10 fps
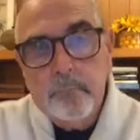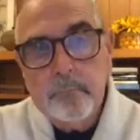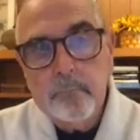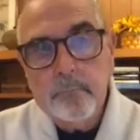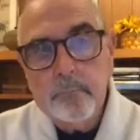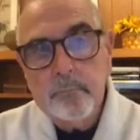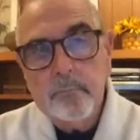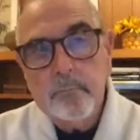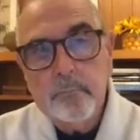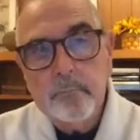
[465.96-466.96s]

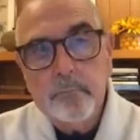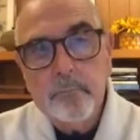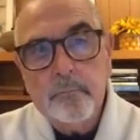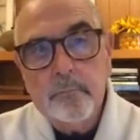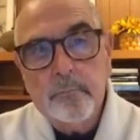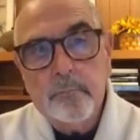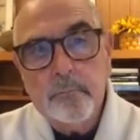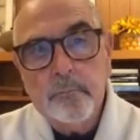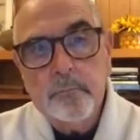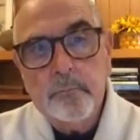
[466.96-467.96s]

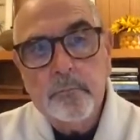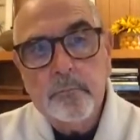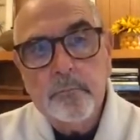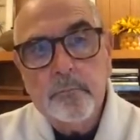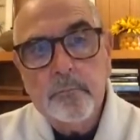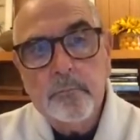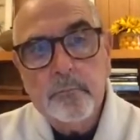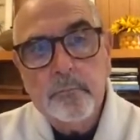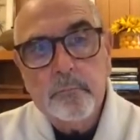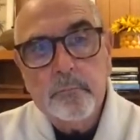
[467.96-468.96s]

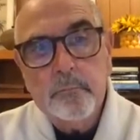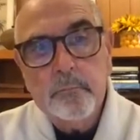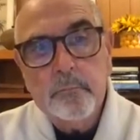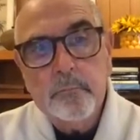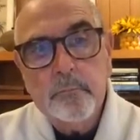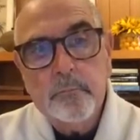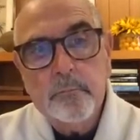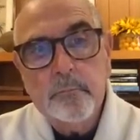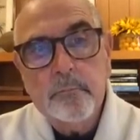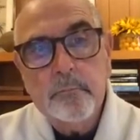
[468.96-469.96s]

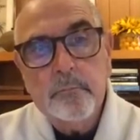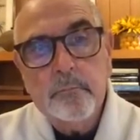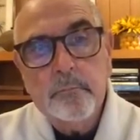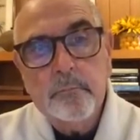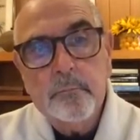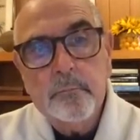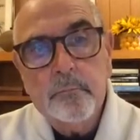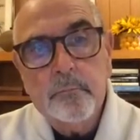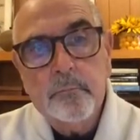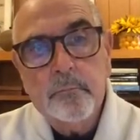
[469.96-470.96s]

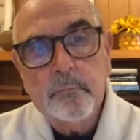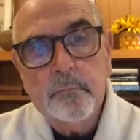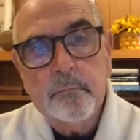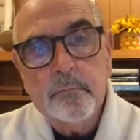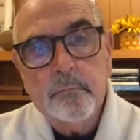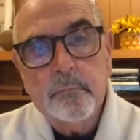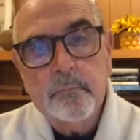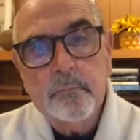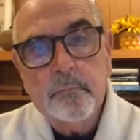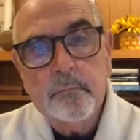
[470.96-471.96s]

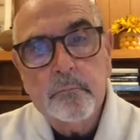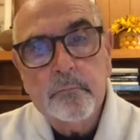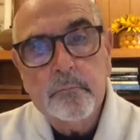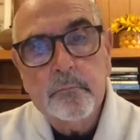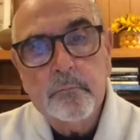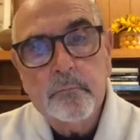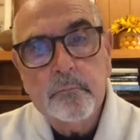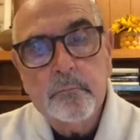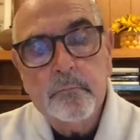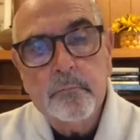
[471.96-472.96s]

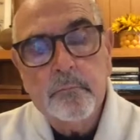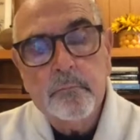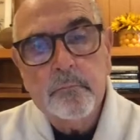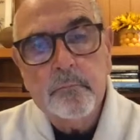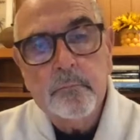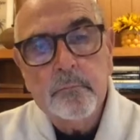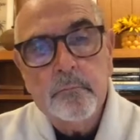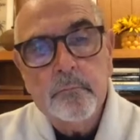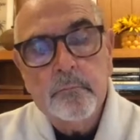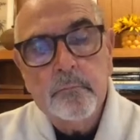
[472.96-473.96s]
The person shown says nothing.